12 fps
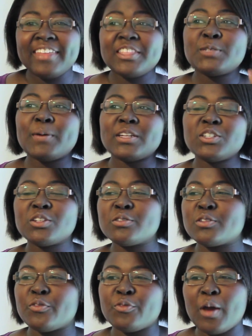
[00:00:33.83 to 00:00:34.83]
In this picture,
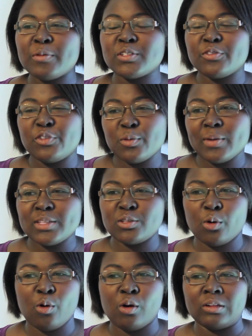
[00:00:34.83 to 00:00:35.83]
I was a few months
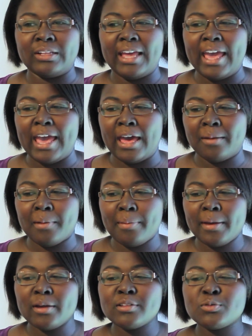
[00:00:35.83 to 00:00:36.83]
old, and my
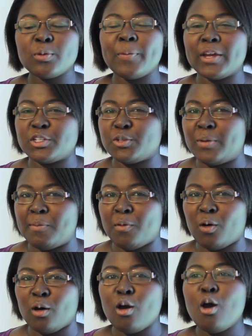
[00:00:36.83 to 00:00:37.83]
parents were picture
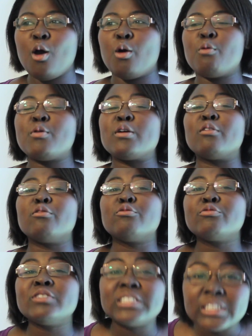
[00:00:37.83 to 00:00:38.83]
people when we were
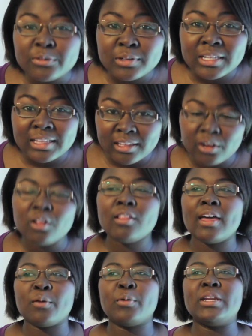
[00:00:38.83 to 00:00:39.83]
really, really little.
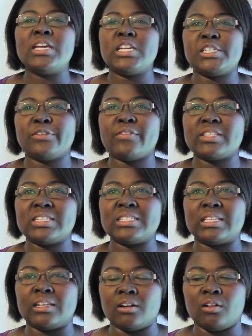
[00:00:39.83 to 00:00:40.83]
Like, when each of us
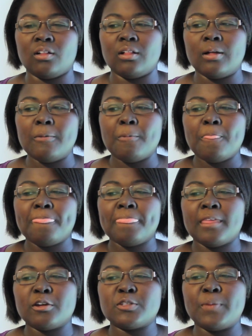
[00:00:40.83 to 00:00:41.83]
is little,
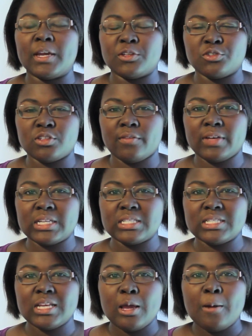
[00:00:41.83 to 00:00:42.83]
there's pictures of
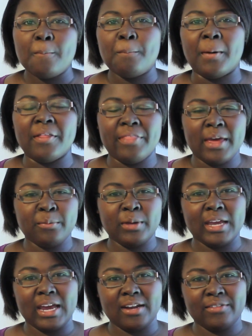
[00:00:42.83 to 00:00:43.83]
us. But then
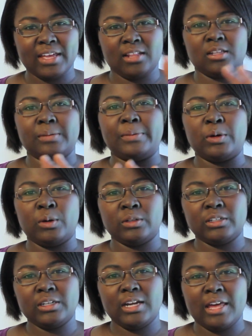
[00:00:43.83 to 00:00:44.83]
we kind of get a little bit
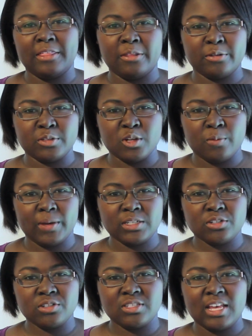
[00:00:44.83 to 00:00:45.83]
older, and then there's no
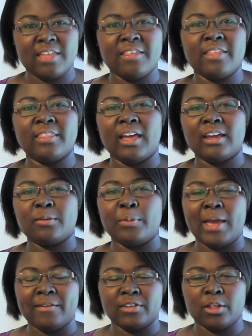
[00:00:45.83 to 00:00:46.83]
pictures. And then, like,
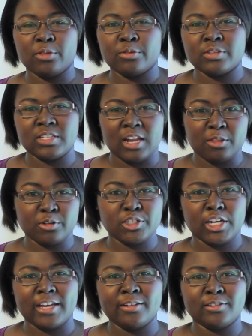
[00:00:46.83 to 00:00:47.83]
we have another, there's another
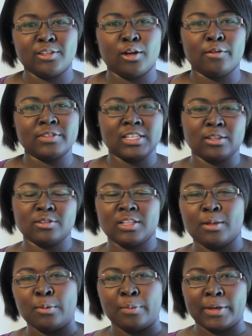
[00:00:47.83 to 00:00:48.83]
child, and all of a sudden there's a
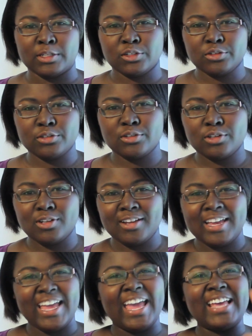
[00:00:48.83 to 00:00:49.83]
lot more pictures.
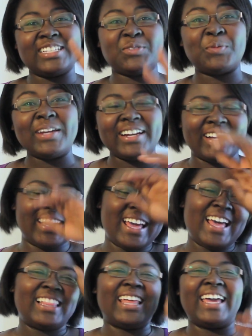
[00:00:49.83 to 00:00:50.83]
It's weird.
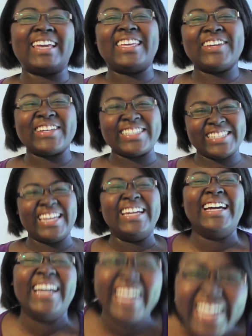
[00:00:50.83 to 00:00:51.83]
Like, you could,
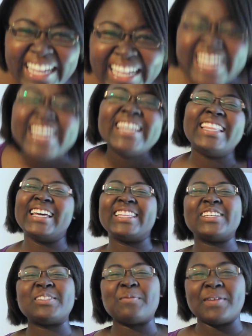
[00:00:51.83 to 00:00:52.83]
like,
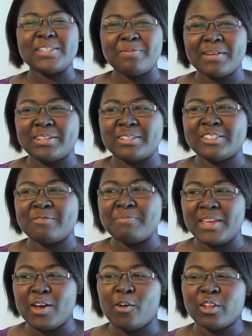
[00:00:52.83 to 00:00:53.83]
there's a bunch of pictures of
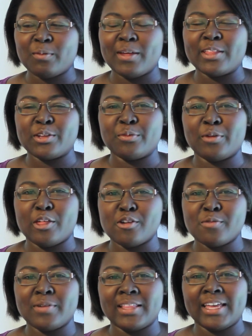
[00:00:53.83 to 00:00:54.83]
me holding my little
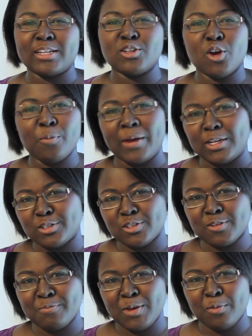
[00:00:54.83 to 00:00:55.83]
brother, but, like, no pictures
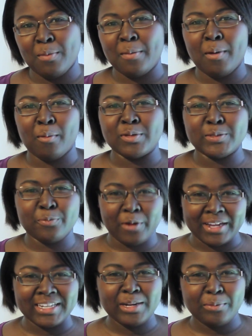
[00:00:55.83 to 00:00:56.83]
of me when my mom was
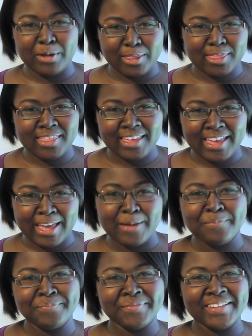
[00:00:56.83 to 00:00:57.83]
pregnant with
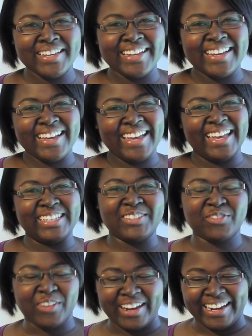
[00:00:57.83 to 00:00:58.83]
him. It's
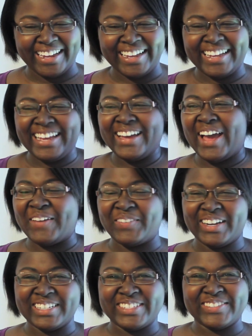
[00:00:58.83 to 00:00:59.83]
funny. My
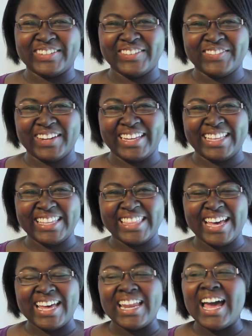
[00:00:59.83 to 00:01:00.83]
parents are really funny like
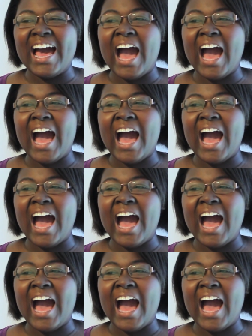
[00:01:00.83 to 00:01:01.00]
that.